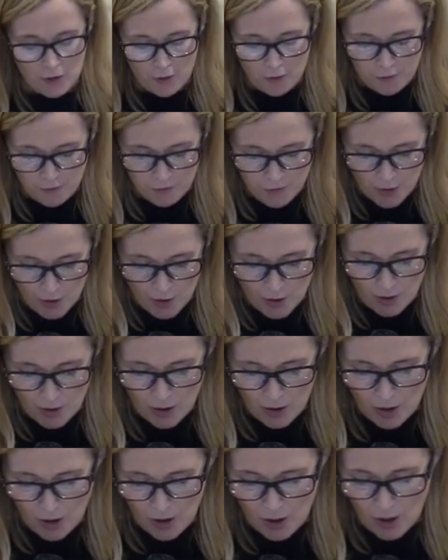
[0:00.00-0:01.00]
for
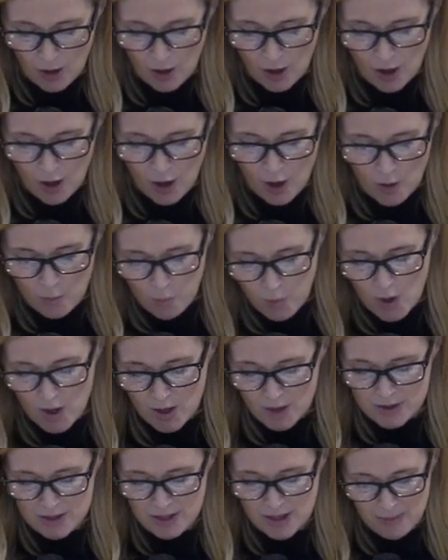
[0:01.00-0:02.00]
a
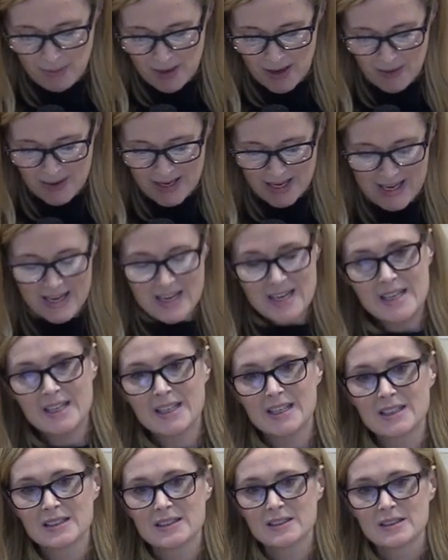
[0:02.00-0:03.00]
word about healing.